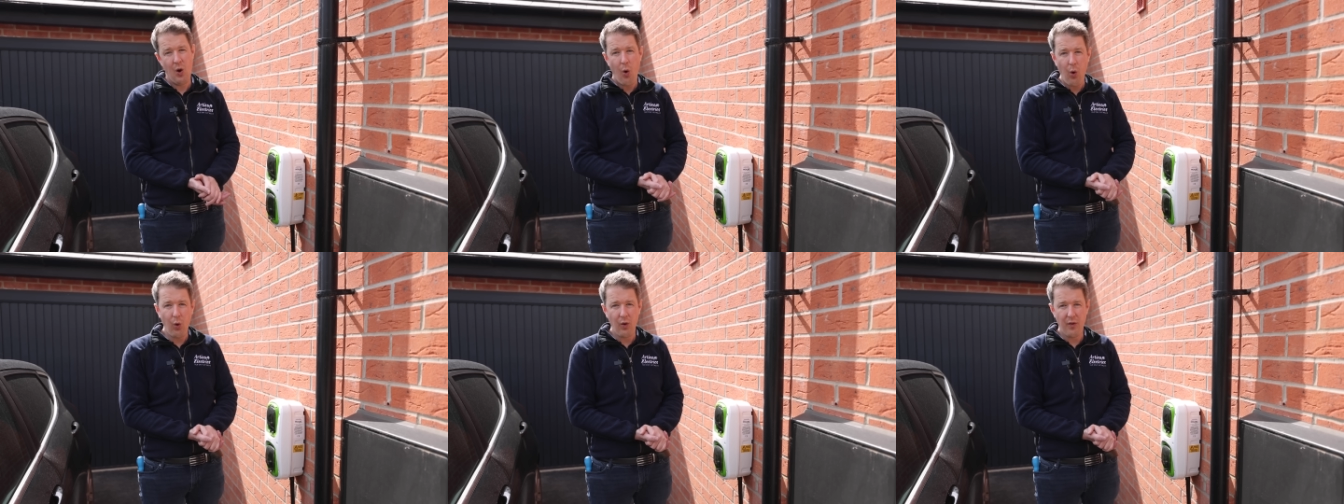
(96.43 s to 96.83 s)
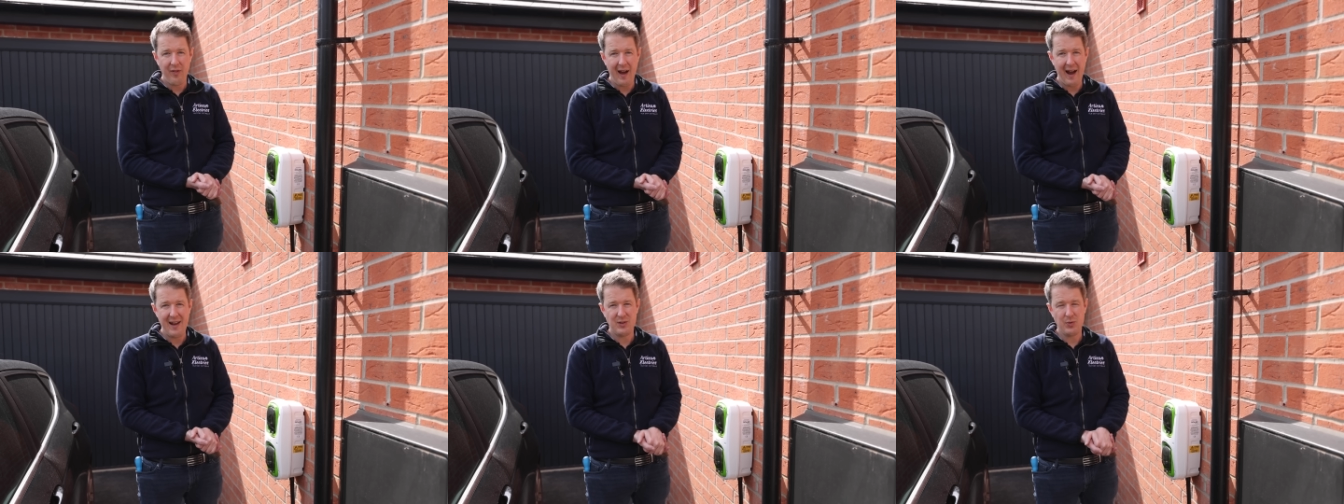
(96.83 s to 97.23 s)
All of
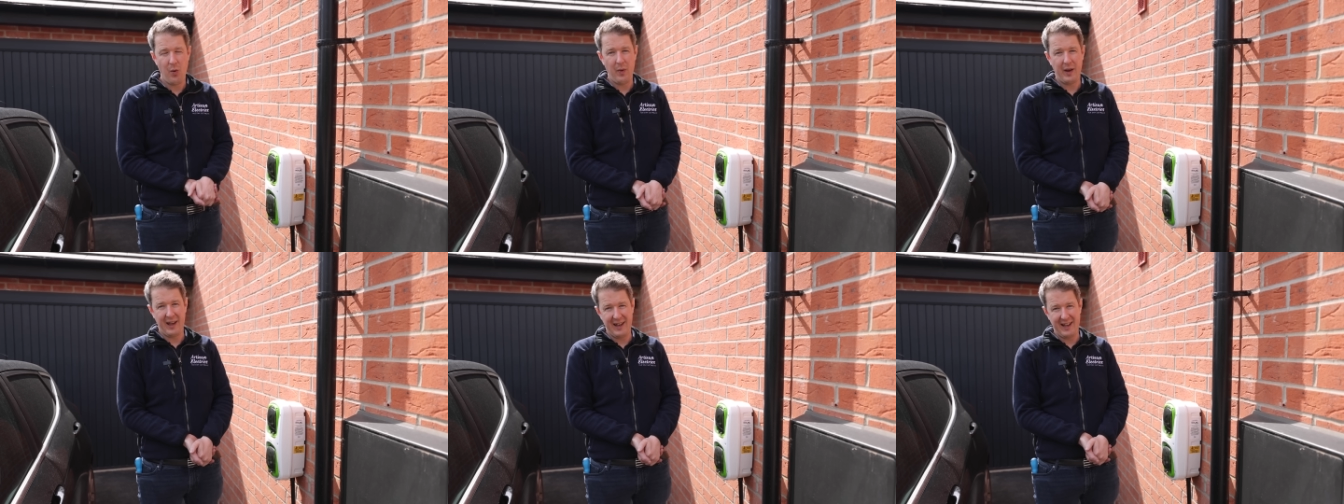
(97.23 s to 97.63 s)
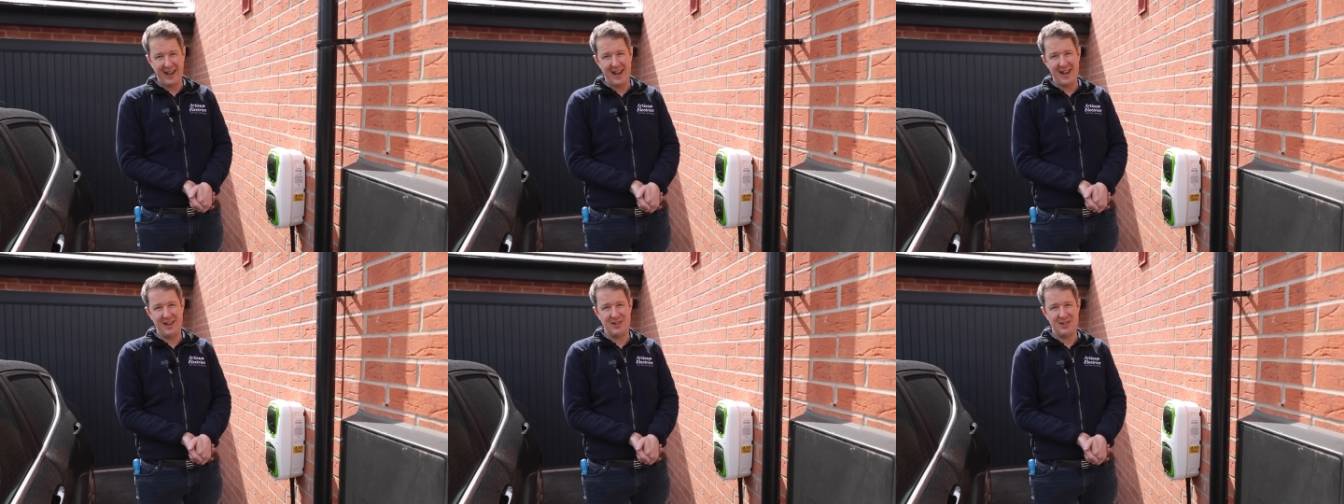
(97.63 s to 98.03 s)
that is what we're going to
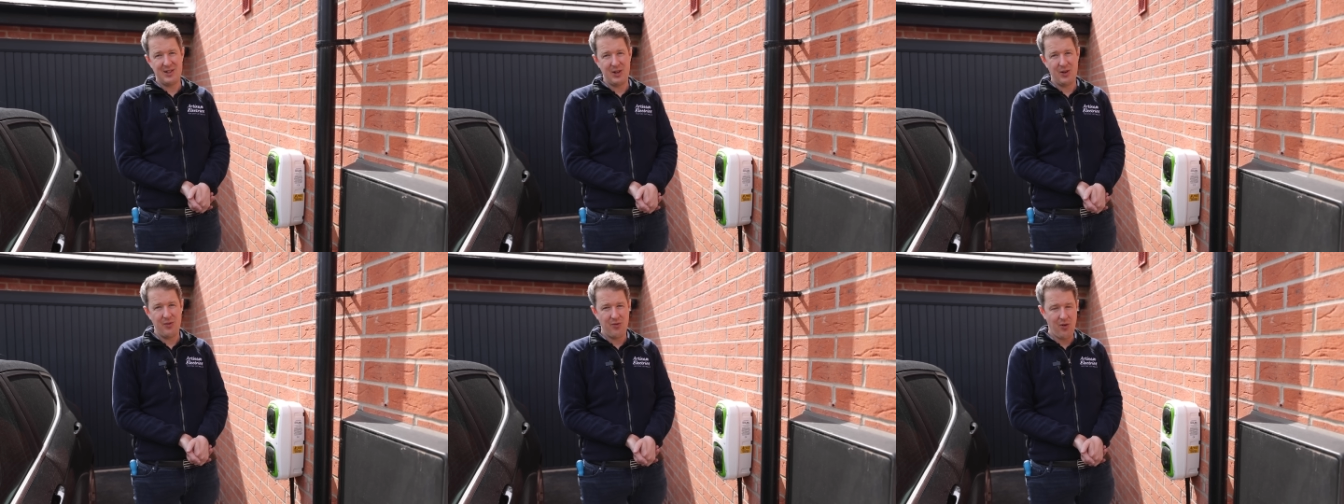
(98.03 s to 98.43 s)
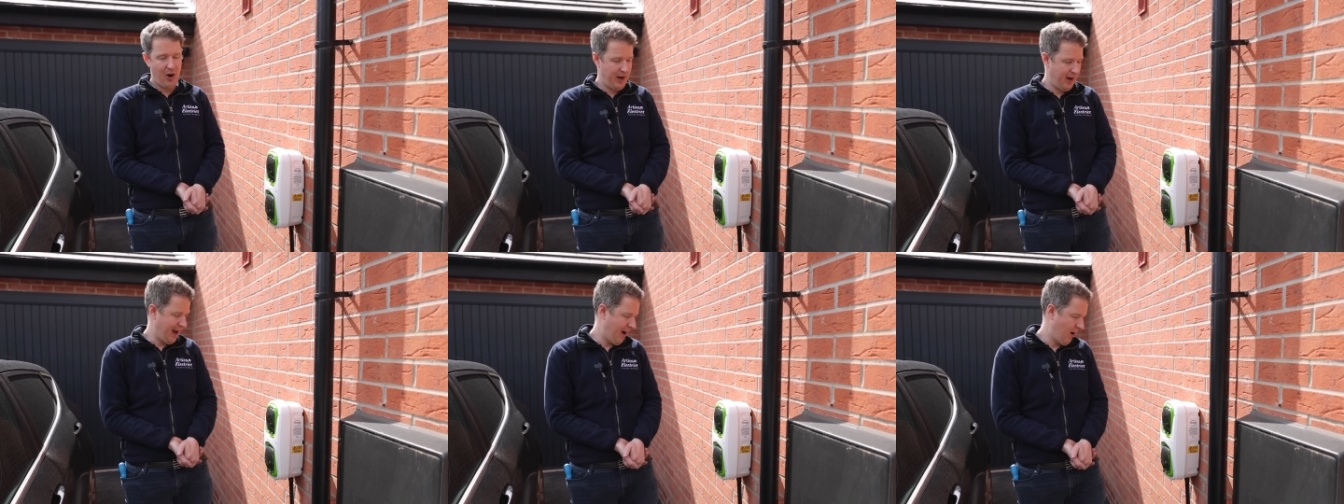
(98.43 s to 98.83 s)
get into
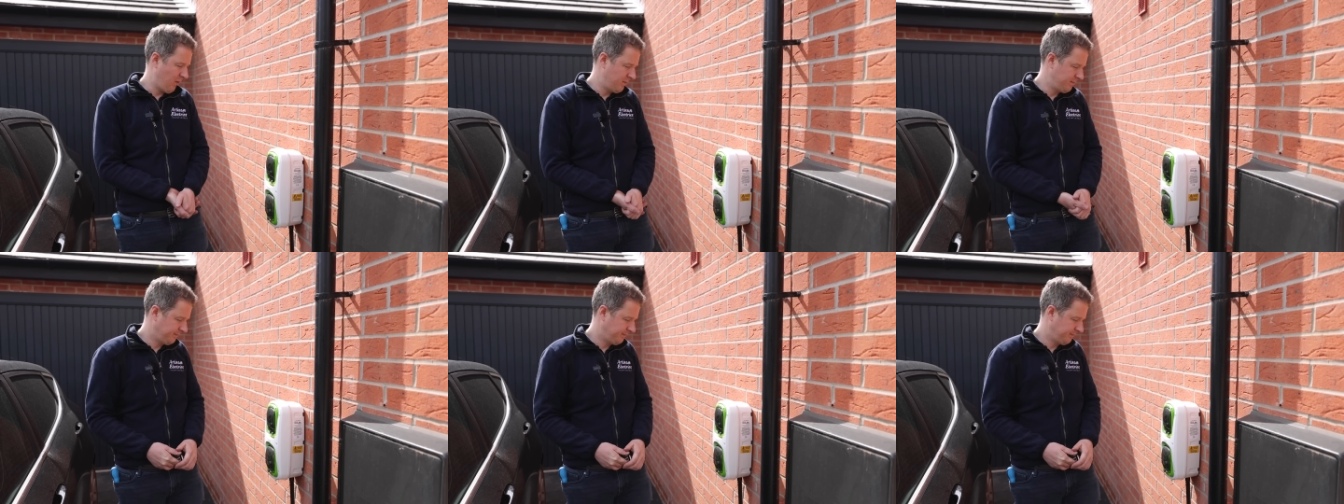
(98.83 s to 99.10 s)
right now.